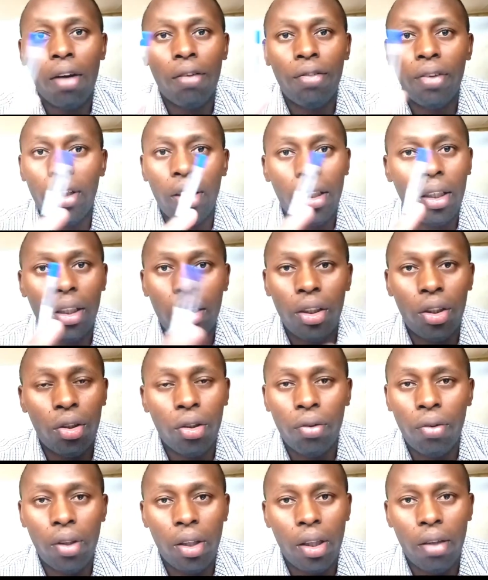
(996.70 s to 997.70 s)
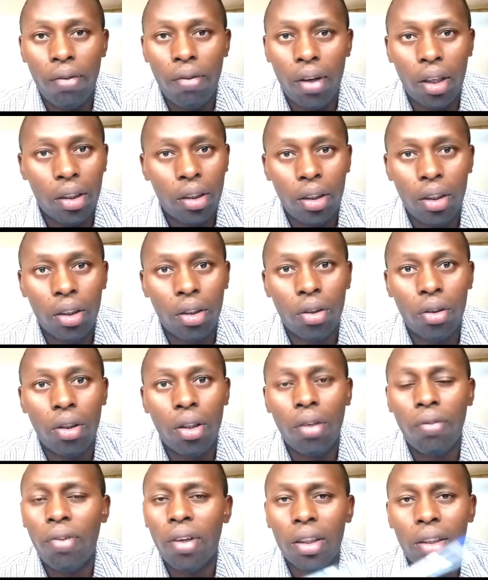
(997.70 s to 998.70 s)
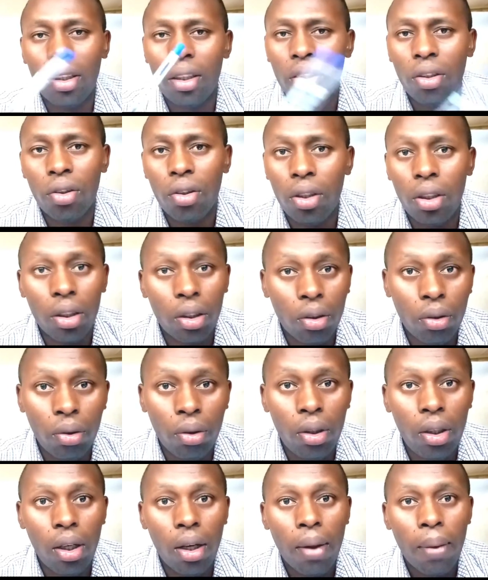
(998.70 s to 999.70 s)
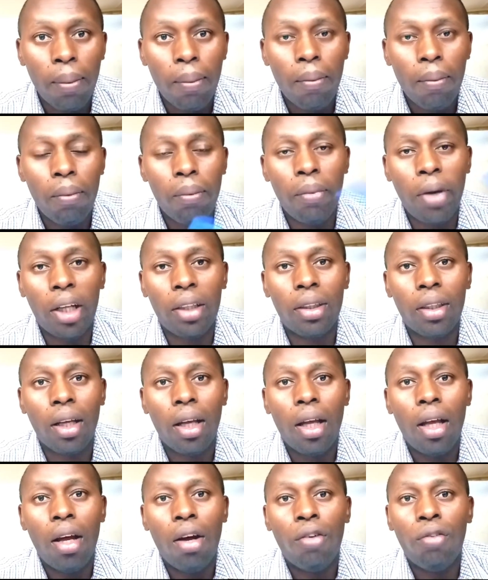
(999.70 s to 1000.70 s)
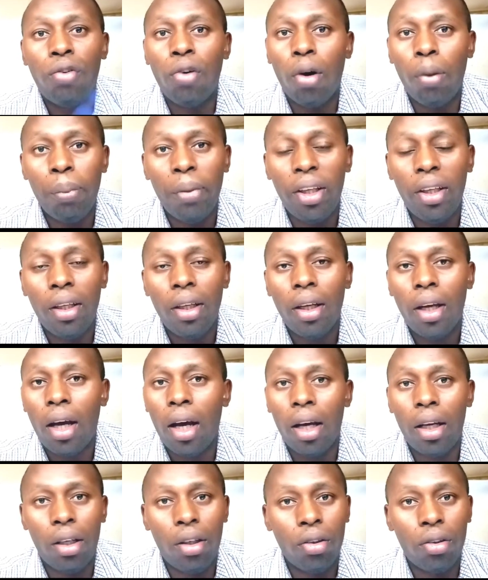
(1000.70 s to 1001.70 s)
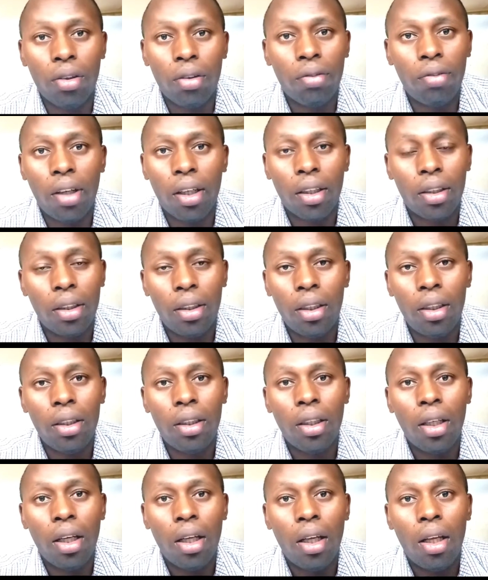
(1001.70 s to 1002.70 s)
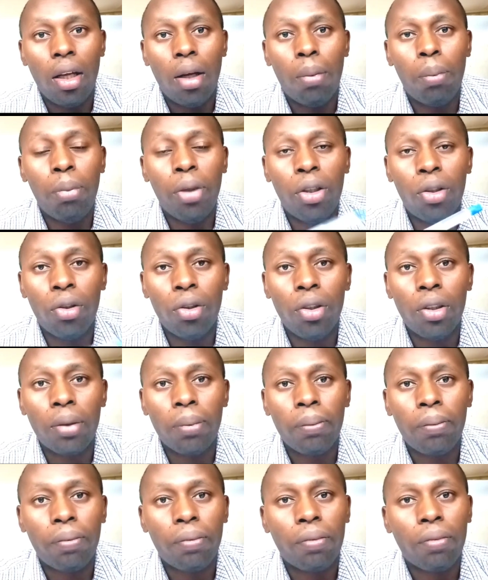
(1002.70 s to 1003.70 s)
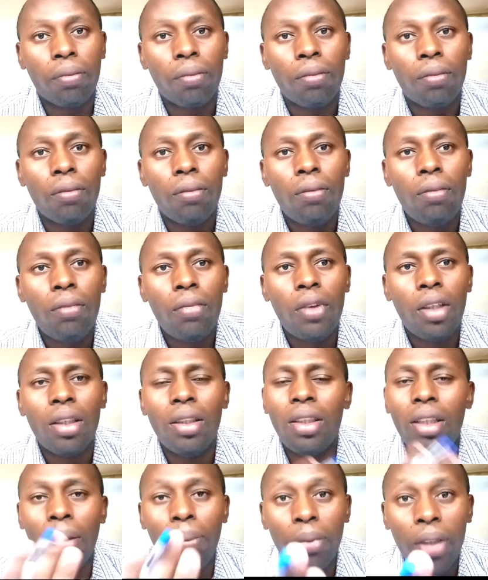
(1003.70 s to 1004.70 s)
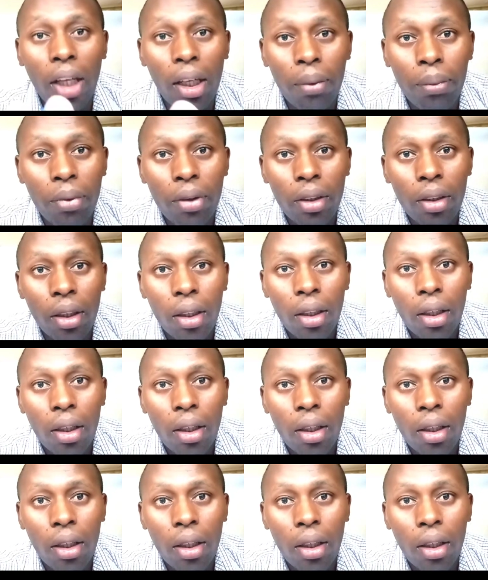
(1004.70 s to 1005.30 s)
any issue with vaccination. Vaccination is good, but for me, I don't vaccinate because sometimes